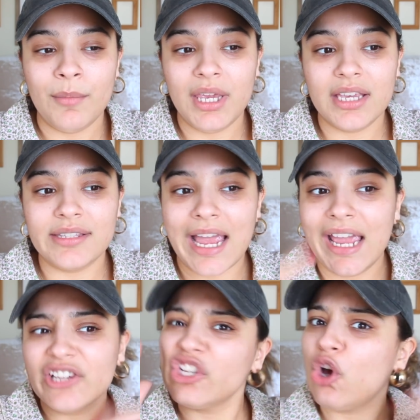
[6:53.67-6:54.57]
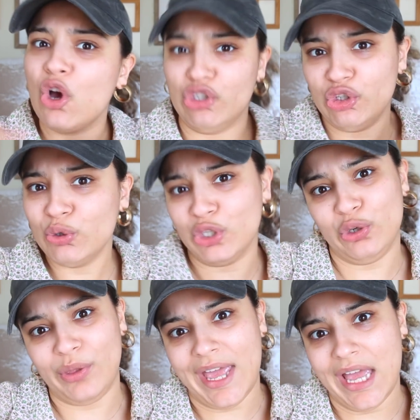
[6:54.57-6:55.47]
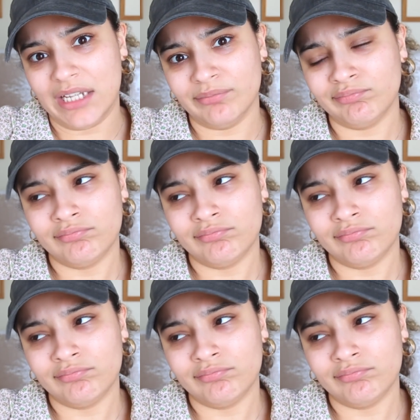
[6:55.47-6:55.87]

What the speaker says: because I actually called you to do that.